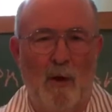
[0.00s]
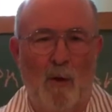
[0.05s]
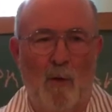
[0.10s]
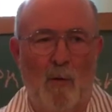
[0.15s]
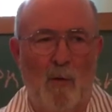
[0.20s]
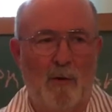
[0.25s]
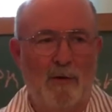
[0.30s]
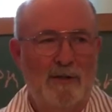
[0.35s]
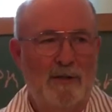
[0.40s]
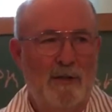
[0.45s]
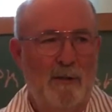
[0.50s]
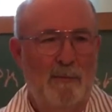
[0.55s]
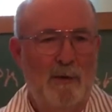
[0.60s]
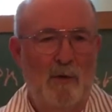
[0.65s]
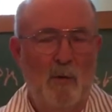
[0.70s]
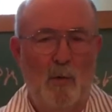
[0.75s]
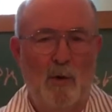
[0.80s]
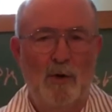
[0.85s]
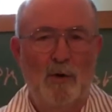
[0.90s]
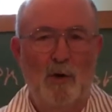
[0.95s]
Or something
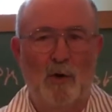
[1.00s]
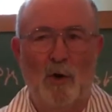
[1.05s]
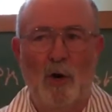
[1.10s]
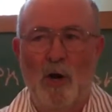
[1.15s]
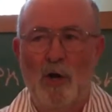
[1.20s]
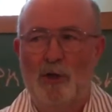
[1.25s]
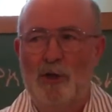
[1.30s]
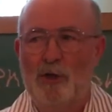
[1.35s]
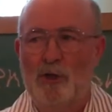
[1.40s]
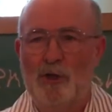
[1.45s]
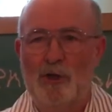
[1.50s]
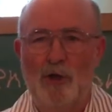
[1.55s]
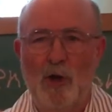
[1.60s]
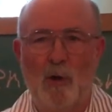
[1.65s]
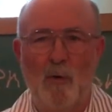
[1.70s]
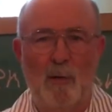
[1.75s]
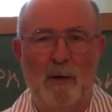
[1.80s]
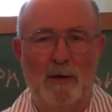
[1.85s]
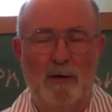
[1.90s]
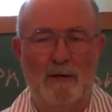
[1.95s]
where you're
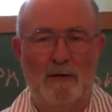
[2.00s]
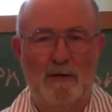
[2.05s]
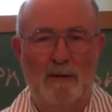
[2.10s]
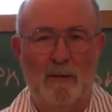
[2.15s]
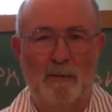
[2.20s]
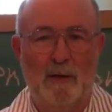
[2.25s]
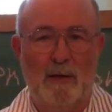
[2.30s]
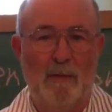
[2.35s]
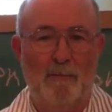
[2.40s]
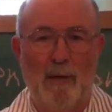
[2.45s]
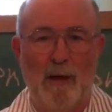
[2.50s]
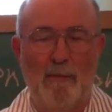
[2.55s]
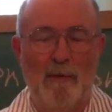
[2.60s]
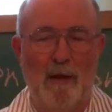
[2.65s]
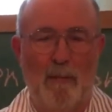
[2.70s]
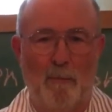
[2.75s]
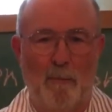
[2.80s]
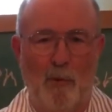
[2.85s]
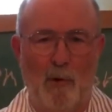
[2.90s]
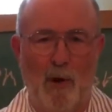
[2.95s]
showing something, maybe a
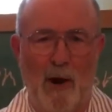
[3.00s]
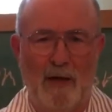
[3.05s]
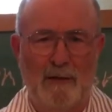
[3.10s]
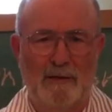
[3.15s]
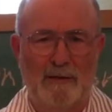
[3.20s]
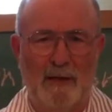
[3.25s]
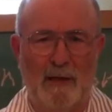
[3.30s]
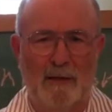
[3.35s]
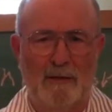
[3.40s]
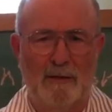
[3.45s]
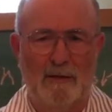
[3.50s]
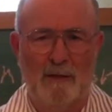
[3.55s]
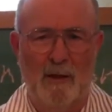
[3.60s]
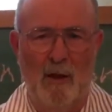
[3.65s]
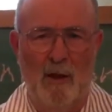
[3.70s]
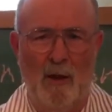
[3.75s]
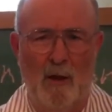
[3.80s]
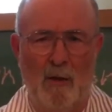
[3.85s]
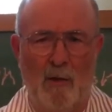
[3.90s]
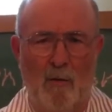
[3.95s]
process
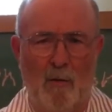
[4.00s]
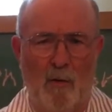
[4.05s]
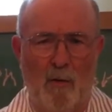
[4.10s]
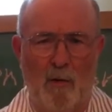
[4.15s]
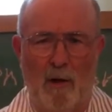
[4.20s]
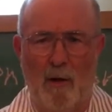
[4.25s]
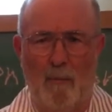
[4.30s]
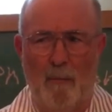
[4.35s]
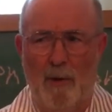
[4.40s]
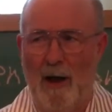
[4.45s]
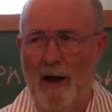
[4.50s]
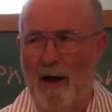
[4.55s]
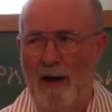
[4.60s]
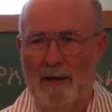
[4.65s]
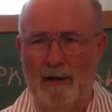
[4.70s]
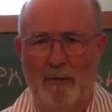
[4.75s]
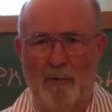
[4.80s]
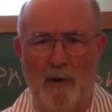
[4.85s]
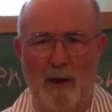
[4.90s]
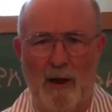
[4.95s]
or a pie
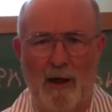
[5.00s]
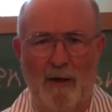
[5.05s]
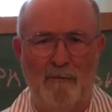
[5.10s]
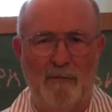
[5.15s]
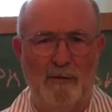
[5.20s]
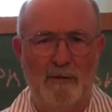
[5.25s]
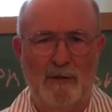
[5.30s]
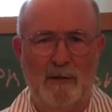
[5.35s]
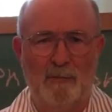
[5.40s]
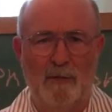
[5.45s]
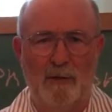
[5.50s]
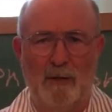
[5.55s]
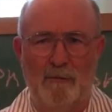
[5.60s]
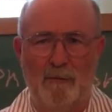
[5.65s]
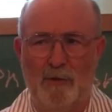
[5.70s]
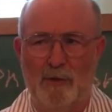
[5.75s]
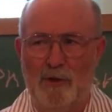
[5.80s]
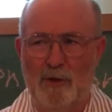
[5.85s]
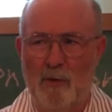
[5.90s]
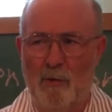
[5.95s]
graph or something if
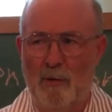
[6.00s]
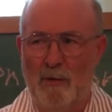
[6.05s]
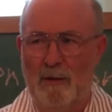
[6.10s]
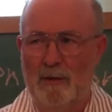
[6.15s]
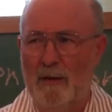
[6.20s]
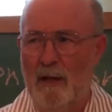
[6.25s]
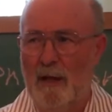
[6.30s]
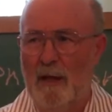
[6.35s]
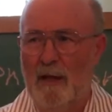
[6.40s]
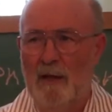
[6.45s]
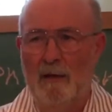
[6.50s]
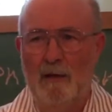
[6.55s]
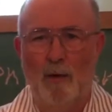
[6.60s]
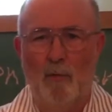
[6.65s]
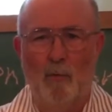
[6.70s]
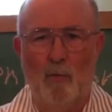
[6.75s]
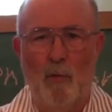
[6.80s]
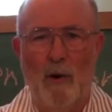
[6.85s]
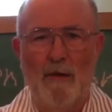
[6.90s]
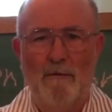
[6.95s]
you're showing,
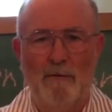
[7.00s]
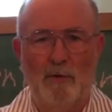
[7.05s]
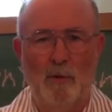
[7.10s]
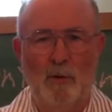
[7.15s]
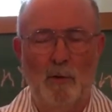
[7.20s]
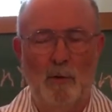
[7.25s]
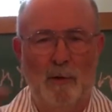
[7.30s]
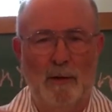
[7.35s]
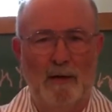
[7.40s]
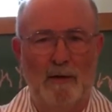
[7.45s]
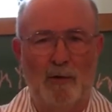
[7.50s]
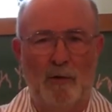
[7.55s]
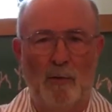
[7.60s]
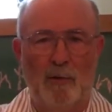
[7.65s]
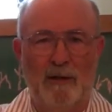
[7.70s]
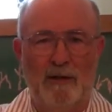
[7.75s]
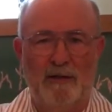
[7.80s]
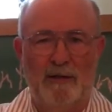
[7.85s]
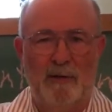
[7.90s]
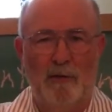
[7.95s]
revenue
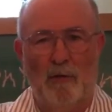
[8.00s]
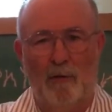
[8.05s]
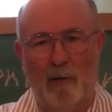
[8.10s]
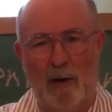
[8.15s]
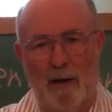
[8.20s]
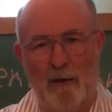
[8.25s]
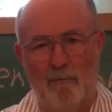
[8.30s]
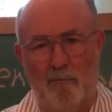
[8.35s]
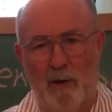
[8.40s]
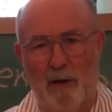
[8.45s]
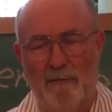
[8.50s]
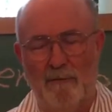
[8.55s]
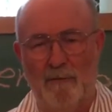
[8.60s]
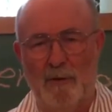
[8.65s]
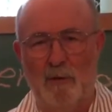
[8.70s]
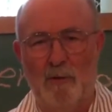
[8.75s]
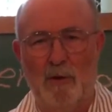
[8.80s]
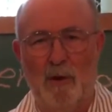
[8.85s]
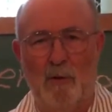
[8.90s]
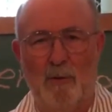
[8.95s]
increasing or
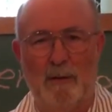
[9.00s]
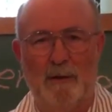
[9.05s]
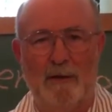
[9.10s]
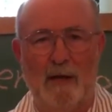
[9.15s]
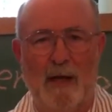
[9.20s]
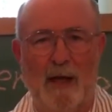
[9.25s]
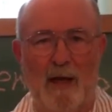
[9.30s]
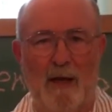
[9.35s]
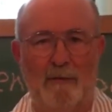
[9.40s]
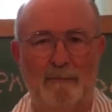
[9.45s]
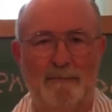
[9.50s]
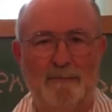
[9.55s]
revenue going down.